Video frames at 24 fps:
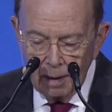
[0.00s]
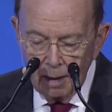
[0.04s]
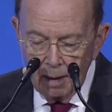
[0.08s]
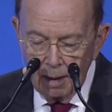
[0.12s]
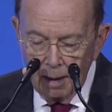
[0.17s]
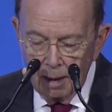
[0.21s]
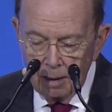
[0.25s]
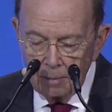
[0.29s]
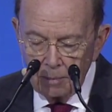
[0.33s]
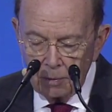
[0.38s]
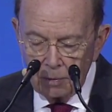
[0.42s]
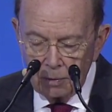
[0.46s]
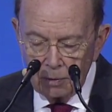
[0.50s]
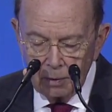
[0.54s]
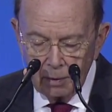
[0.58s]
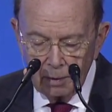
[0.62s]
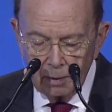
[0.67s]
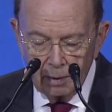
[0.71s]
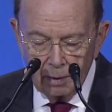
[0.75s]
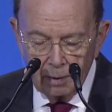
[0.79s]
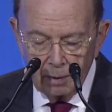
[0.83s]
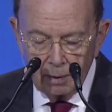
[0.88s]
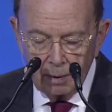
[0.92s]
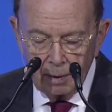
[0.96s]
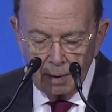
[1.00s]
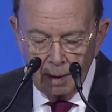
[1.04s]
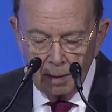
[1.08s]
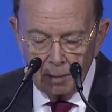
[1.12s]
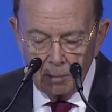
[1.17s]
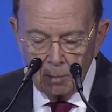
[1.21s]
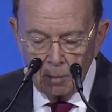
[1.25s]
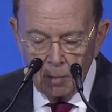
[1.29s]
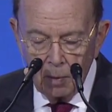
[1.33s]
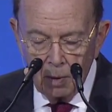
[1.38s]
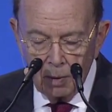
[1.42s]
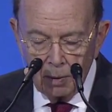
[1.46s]
I'm sure you'll
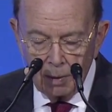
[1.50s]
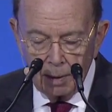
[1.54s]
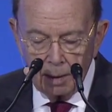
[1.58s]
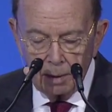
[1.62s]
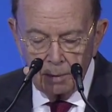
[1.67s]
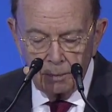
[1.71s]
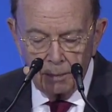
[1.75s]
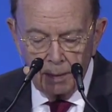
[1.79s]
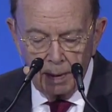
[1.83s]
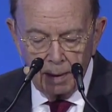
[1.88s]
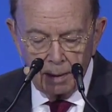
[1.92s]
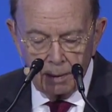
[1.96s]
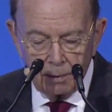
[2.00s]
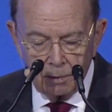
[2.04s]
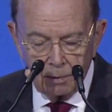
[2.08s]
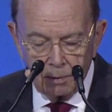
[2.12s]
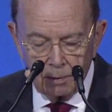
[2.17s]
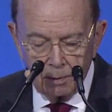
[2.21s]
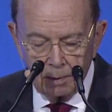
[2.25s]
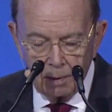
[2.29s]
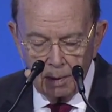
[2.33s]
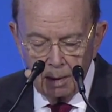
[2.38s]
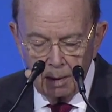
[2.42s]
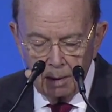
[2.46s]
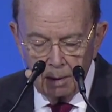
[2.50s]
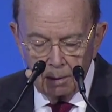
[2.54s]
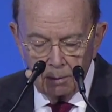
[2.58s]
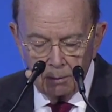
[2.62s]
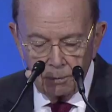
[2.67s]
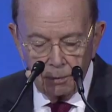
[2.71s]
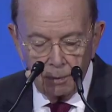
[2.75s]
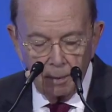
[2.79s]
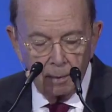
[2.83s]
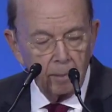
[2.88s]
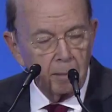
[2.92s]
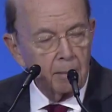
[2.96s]
get more advice
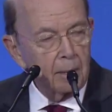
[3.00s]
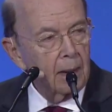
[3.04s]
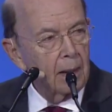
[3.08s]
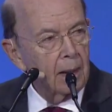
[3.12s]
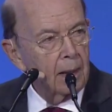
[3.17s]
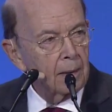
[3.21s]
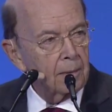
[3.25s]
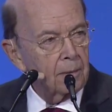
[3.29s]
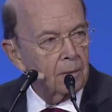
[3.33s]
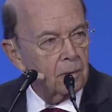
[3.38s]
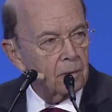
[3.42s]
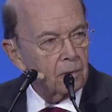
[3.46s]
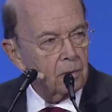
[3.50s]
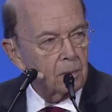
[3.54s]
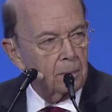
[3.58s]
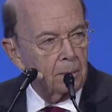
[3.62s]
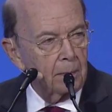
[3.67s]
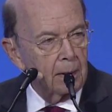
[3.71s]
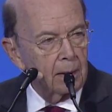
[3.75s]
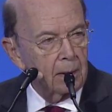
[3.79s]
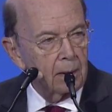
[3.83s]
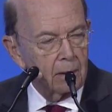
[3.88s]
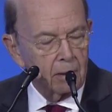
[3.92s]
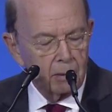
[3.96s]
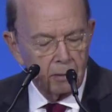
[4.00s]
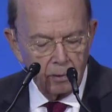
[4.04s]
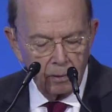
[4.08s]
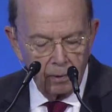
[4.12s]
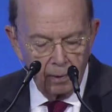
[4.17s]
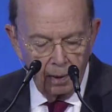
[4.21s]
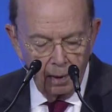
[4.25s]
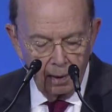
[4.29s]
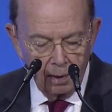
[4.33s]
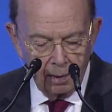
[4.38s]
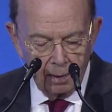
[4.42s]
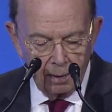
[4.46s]
from other speakers
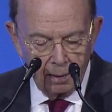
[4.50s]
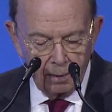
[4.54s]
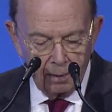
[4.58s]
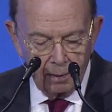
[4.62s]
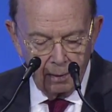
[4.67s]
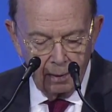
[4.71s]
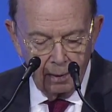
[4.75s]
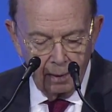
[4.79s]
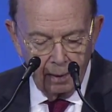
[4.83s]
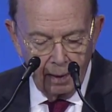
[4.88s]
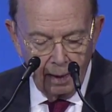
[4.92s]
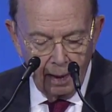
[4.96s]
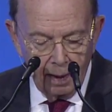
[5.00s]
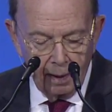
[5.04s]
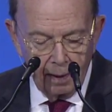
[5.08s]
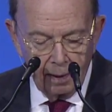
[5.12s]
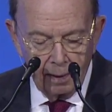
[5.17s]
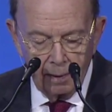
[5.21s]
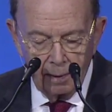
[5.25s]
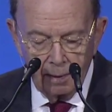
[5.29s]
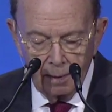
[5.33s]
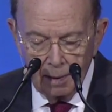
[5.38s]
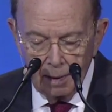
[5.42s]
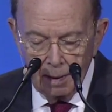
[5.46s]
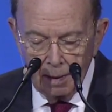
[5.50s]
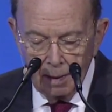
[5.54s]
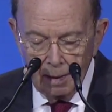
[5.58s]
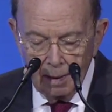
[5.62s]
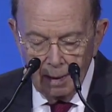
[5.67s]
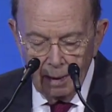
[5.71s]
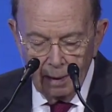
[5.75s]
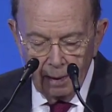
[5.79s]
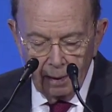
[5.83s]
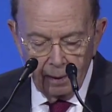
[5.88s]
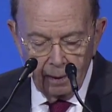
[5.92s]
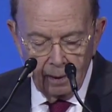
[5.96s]
here today
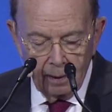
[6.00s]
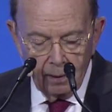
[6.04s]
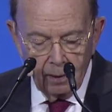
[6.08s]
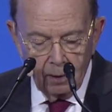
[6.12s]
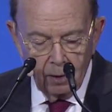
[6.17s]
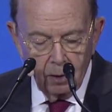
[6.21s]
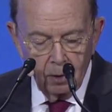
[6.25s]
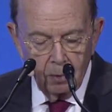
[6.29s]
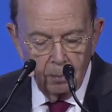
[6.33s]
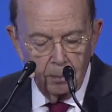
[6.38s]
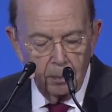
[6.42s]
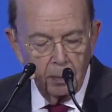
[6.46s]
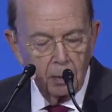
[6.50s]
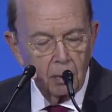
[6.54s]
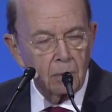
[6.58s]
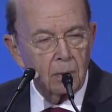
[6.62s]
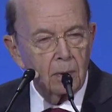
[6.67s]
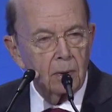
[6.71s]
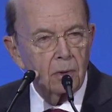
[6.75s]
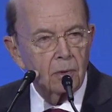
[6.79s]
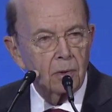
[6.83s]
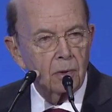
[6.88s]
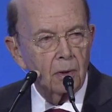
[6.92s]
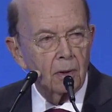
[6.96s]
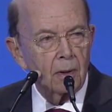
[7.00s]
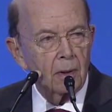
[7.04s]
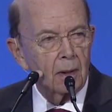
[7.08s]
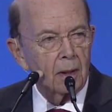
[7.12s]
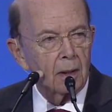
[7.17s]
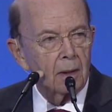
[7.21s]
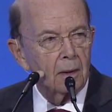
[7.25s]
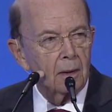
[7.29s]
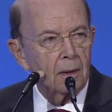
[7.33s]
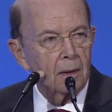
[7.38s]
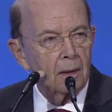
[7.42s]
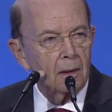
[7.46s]
and I hope you
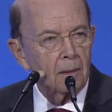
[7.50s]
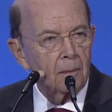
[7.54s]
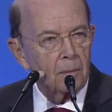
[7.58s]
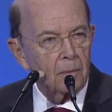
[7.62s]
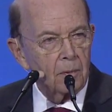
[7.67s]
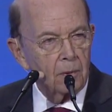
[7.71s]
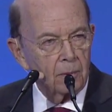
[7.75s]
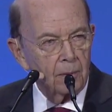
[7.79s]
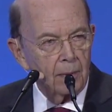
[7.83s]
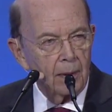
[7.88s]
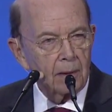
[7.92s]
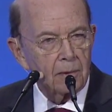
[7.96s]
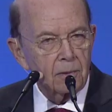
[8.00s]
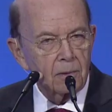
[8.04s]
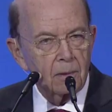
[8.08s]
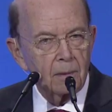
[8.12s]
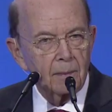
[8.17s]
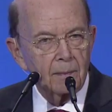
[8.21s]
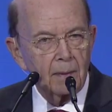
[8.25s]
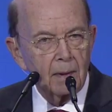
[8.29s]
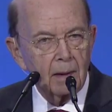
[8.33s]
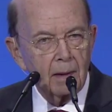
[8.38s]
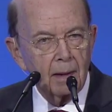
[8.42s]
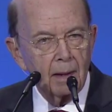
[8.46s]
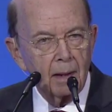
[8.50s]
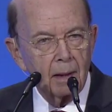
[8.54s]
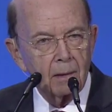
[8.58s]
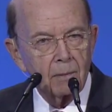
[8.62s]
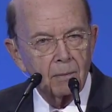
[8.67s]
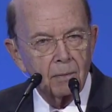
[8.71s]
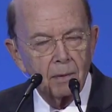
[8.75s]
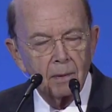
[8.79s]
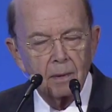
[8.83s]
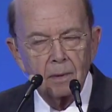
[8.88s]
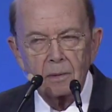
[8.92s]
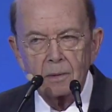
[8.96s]
enjoy the rest of the
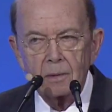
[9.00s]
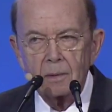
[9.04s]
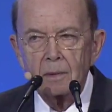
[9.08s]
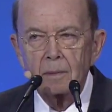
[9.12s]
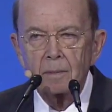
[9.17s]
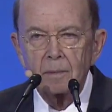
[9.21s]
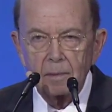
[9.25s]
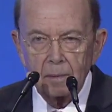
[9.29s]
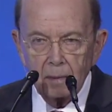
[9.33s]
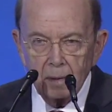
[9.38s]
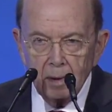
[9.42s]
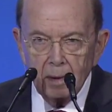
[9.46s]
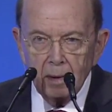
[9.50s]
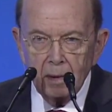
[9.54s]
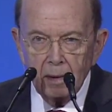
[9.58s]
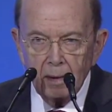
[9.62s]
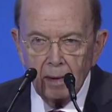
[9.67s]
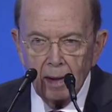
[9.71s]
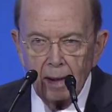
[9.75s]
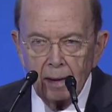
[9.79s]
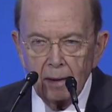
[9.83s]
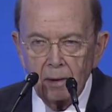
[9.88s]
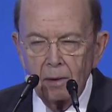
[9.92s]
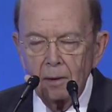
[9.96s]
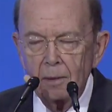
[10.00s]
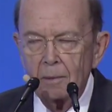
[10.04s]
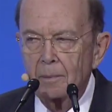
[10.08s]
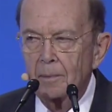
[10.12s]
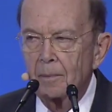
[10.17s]
conference. Thank you.